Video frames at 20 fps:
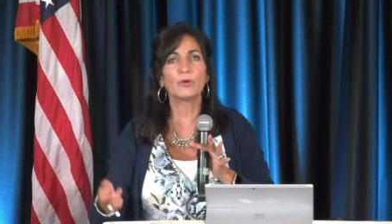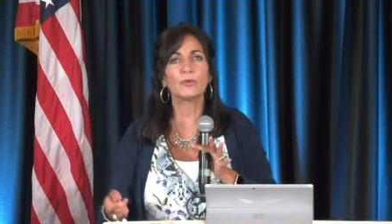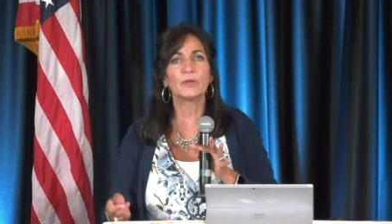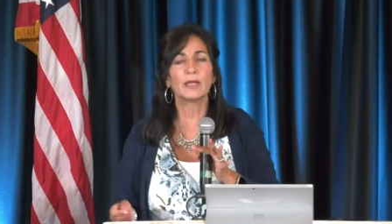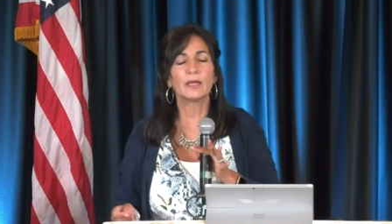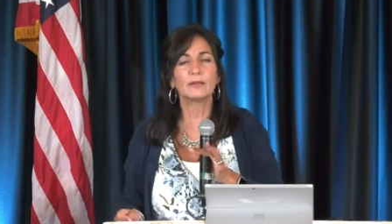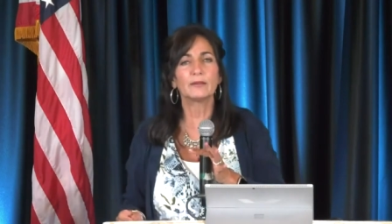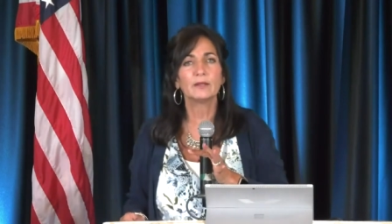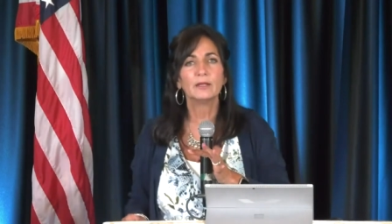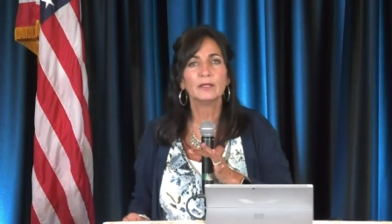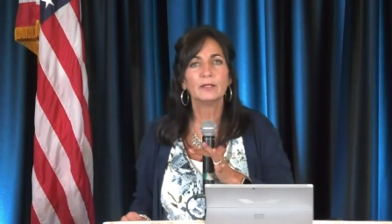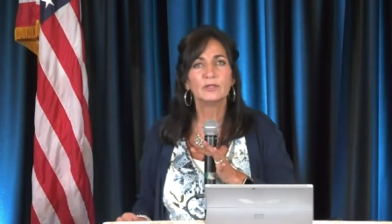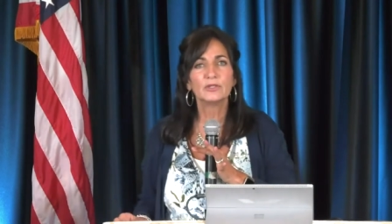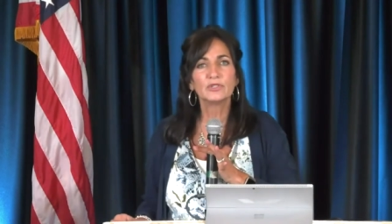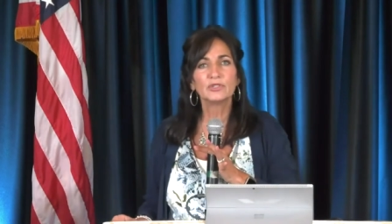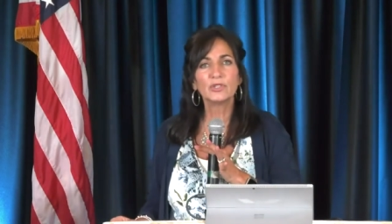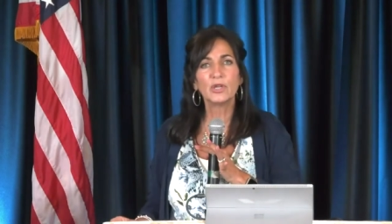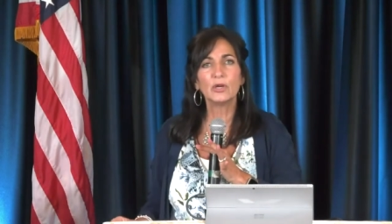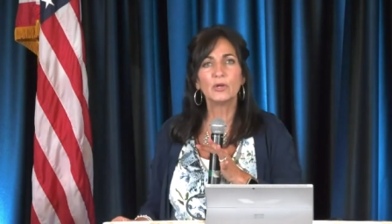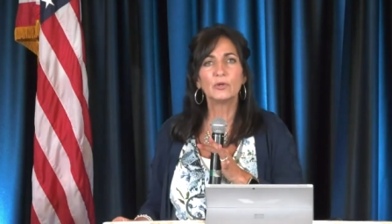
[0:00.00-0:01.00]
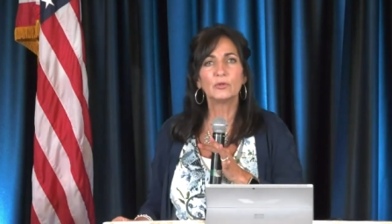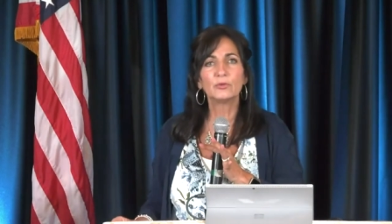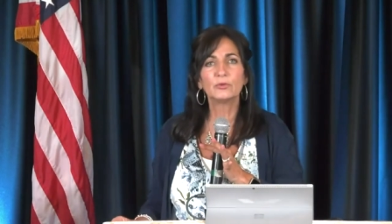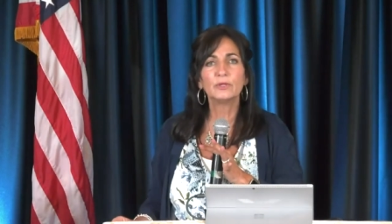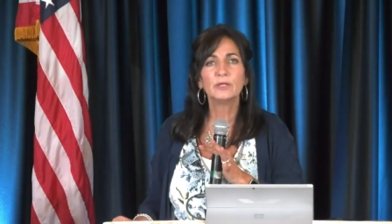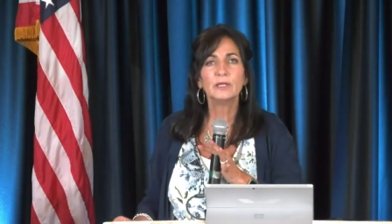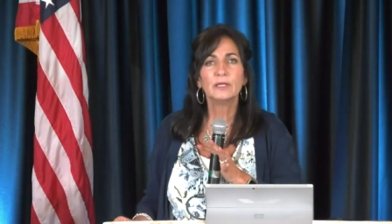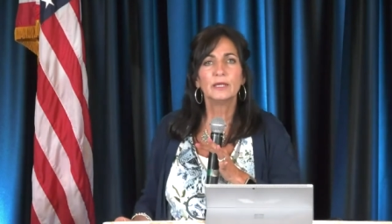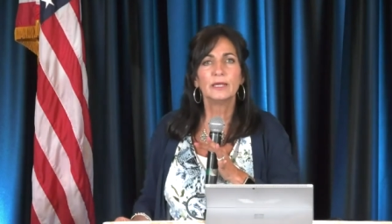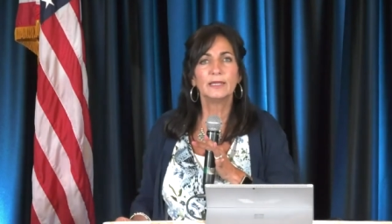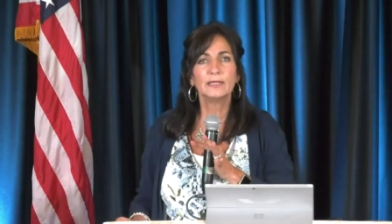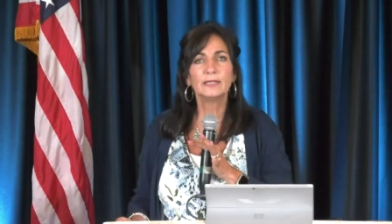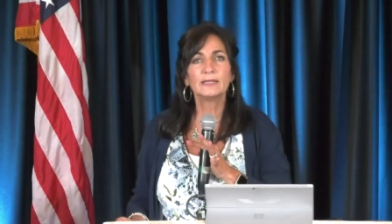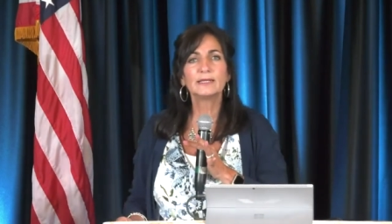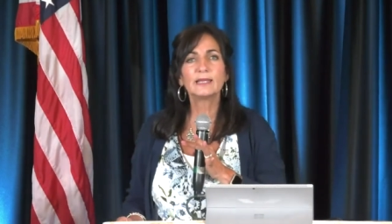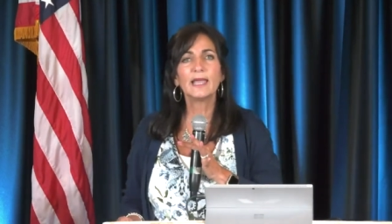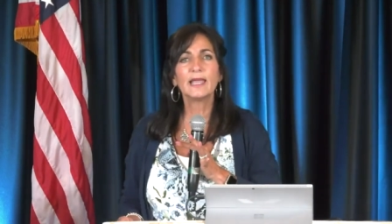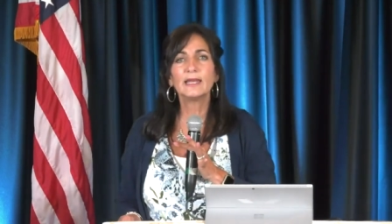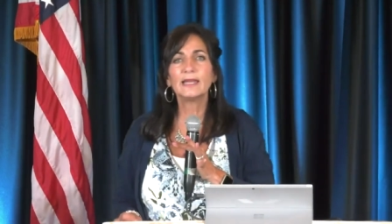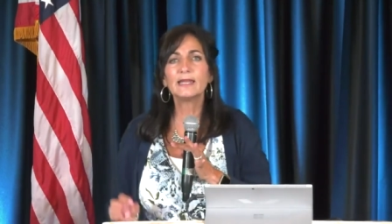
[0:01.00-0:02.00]
throw that stone
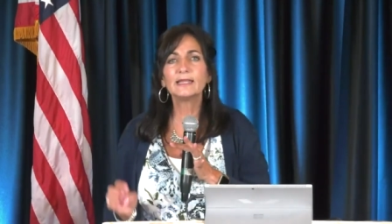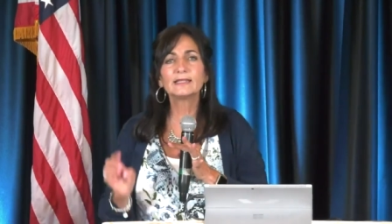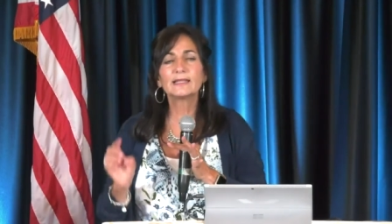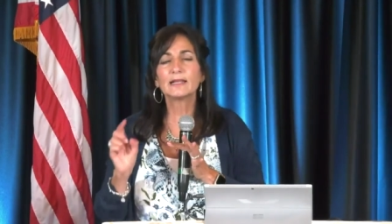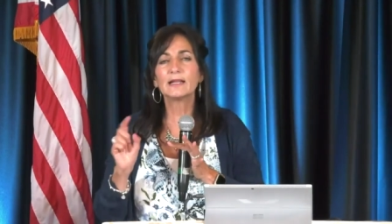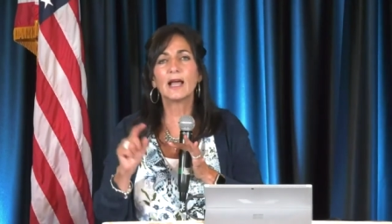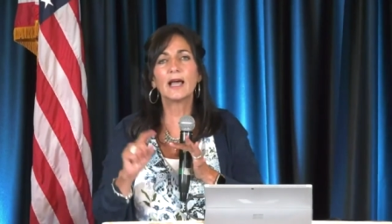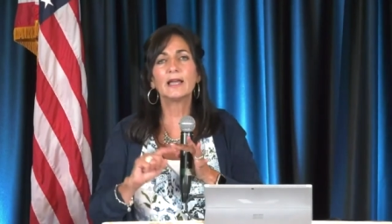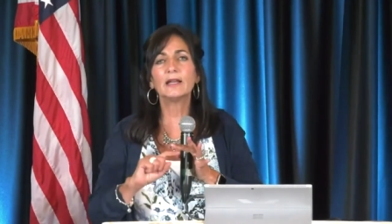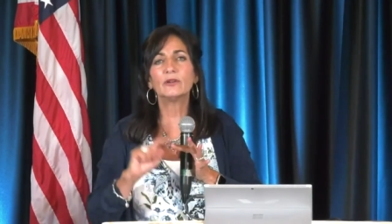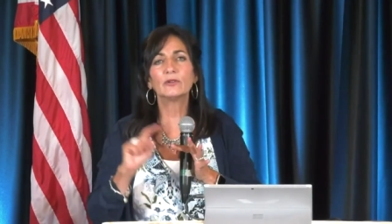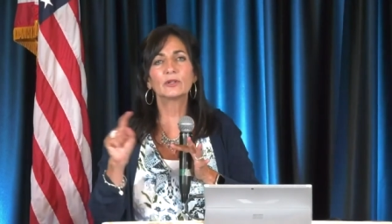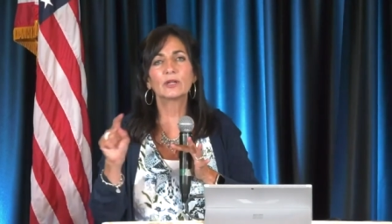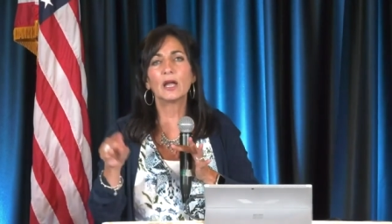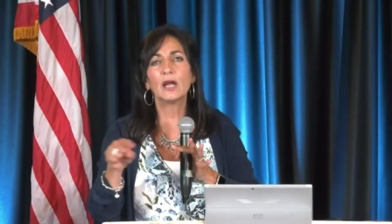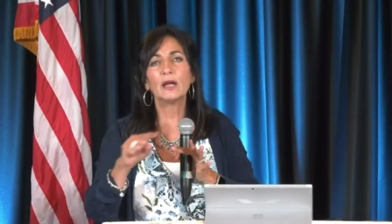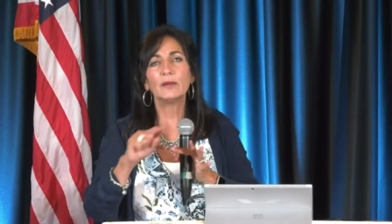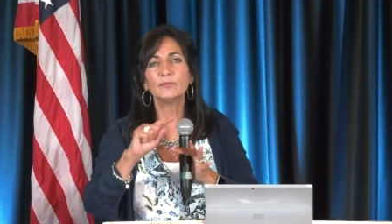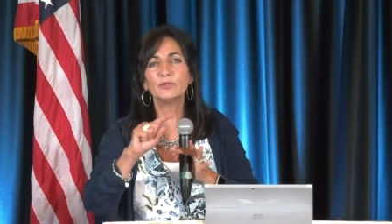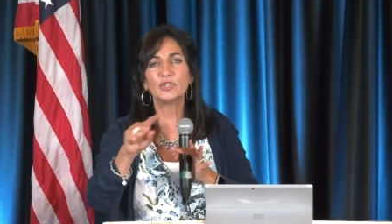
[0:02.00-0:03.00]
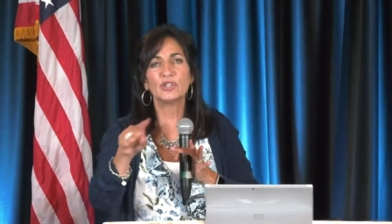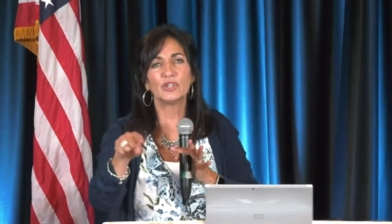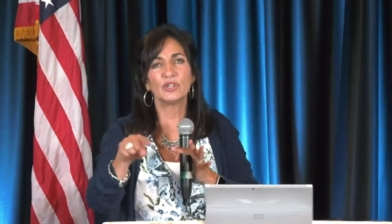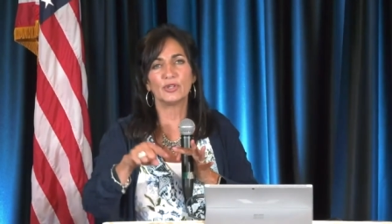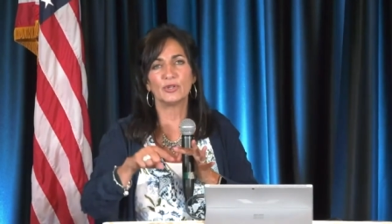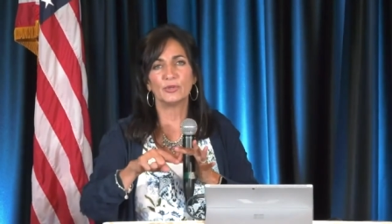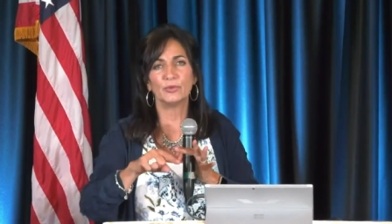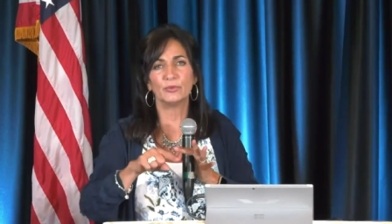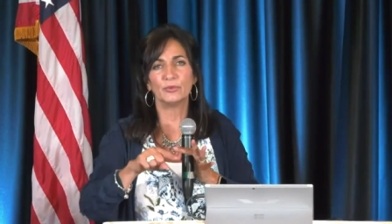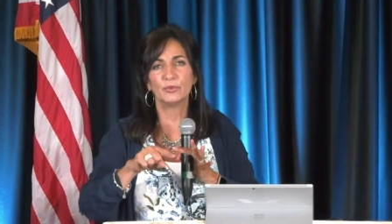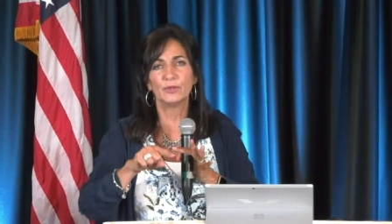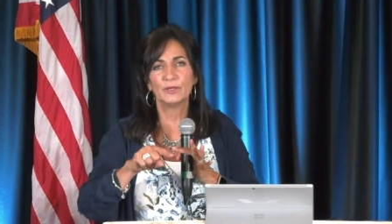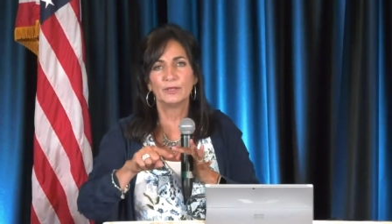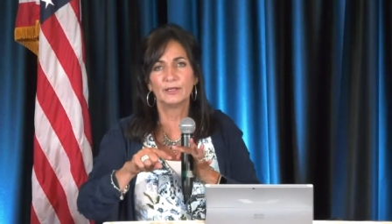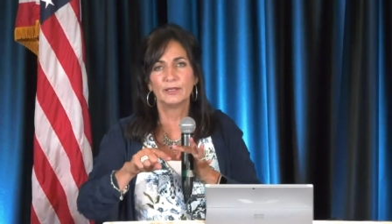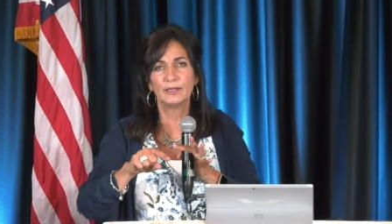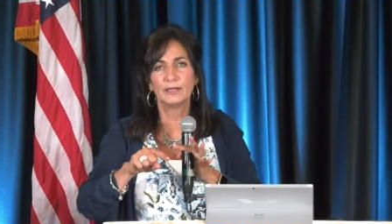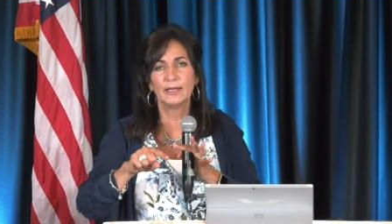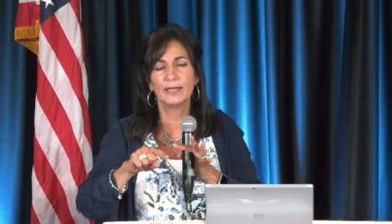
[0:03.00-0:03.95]
in his head. He said, I don't come to you.